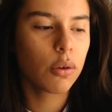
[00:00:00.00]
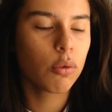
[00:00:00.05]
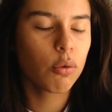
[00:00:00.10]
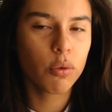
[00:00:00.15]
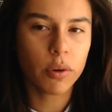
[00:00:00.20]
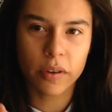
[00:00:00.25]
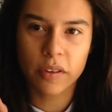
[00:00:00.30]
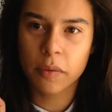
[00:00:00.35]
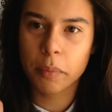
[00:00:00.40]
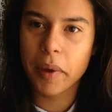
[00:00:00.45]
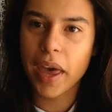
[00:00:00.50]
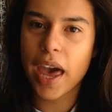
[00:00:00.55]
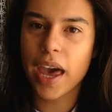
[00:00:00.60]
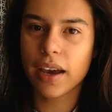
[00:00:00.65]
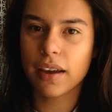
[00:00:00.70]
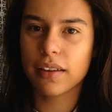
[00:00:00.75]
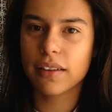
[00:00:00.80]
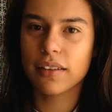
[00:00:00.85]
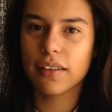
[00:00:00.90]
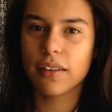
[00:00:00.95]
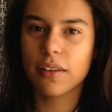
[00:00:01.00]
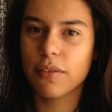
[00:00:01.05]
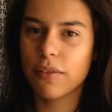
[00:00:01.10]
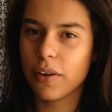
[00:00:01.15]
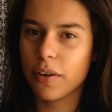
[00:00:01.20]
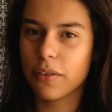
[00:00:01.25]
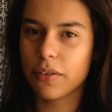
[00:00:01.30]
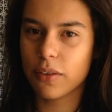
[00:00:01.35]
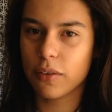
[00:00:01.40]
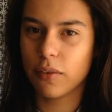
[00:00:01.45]
Respect,
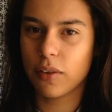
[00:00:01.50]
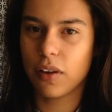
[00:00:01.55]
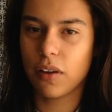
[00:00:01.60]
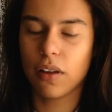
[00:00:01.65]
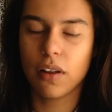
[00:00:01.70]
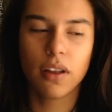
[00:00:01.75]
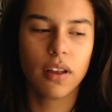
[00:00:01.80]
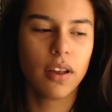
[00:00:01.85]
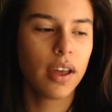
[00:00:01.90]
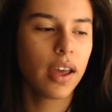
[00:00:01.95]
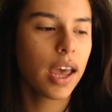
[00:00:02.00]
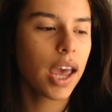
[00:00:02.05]
first of all.